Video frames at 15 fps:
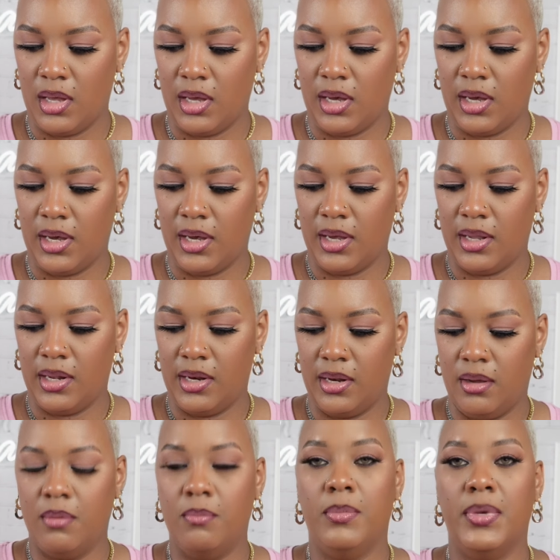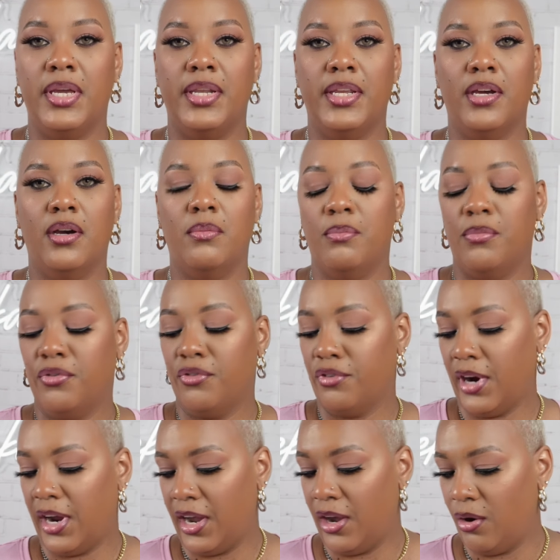and medium
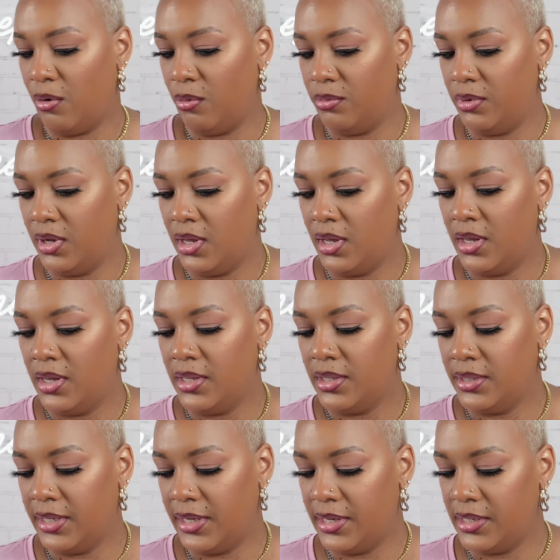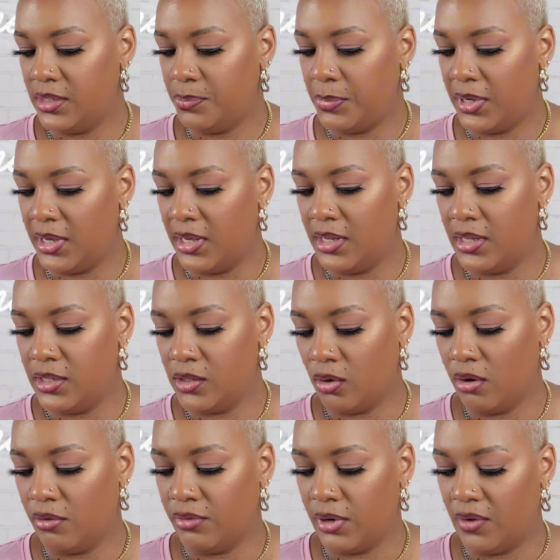brown. These pens
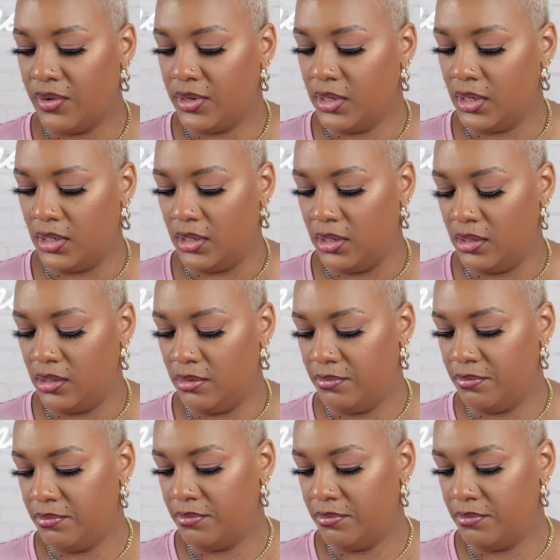are very good.